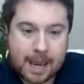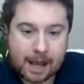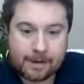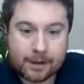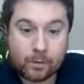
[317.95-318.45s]

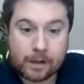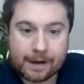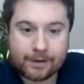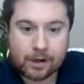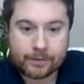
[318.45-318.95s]
and you will
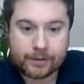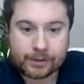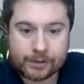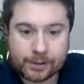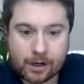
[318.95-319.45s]
have the
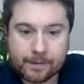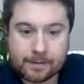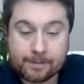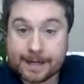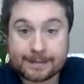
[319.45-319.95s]
option to copy
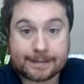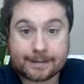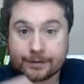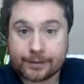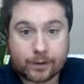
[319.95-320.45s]
and paste this
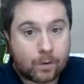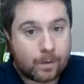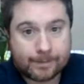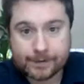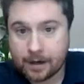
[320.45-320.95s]
onto your
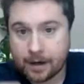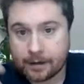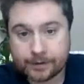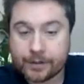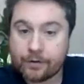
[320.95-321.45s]
website,
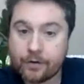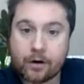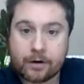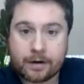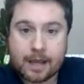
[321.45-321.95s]
onto your
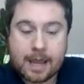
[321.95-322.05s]
own